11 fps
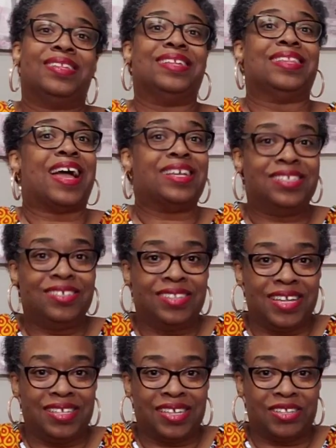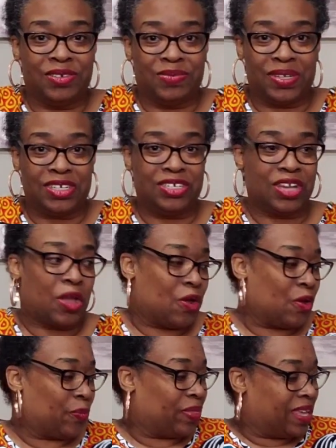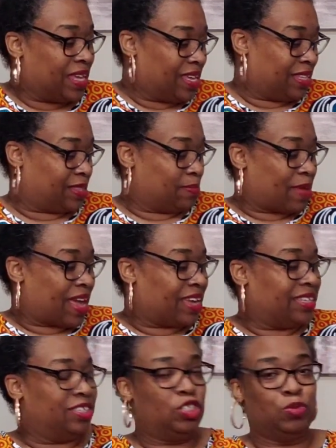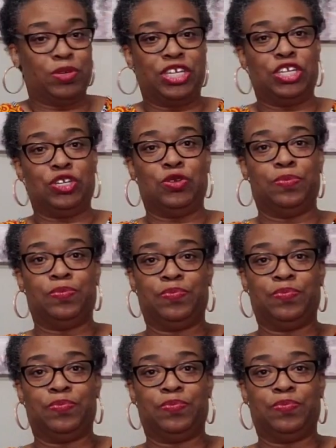The last two things I do want to show is my super cute